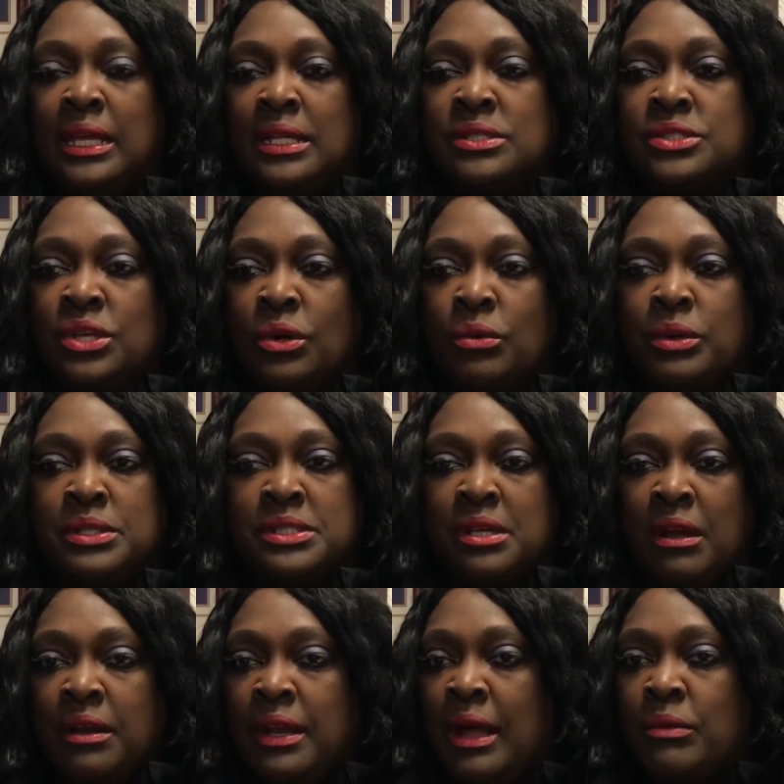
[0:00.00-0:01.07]
And so we
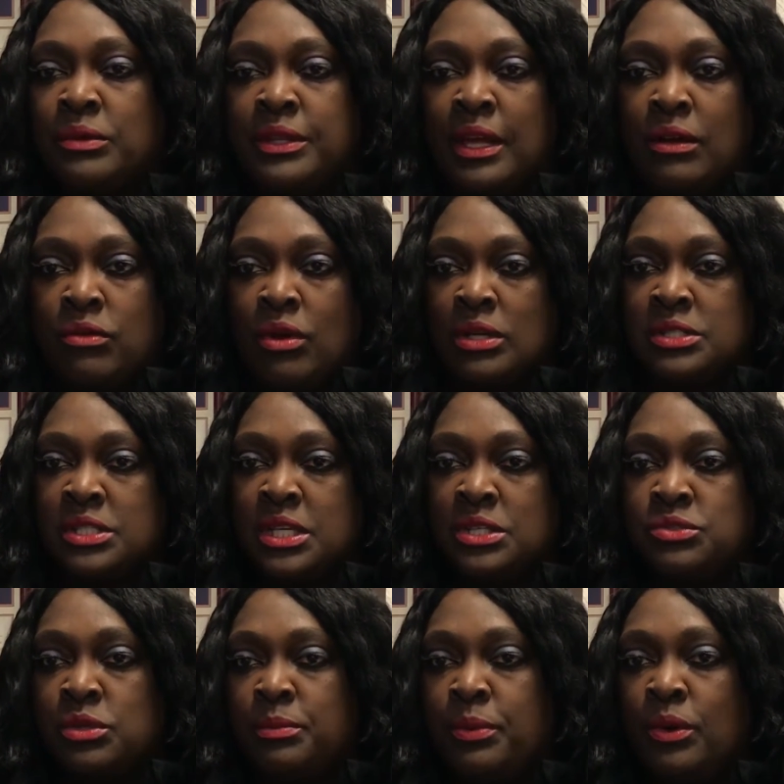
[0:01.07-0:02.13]
started out with our
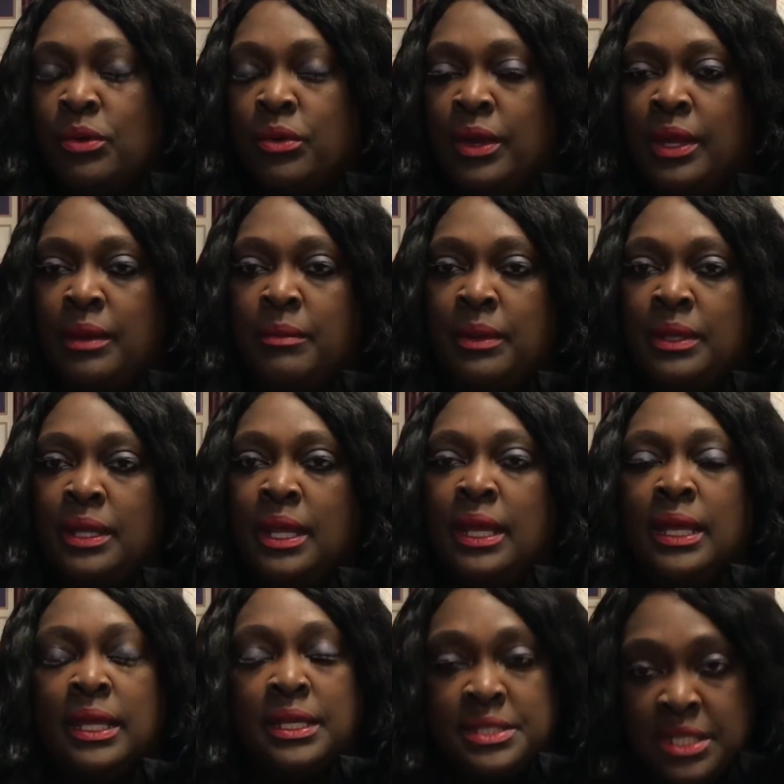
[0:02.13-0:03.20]
cross-country program, and
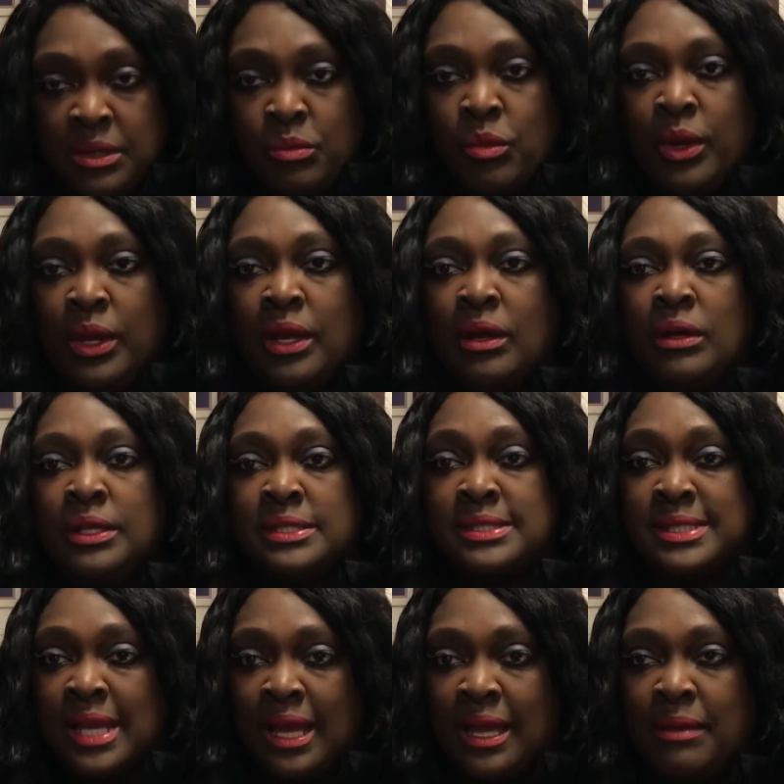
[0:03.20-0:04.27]
he did well his
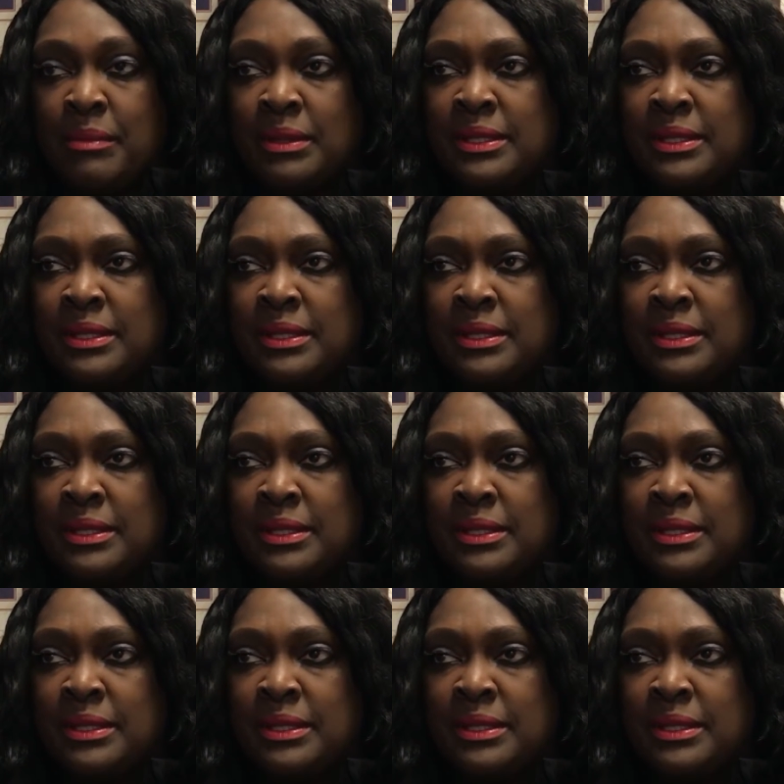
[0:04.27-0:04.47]
time.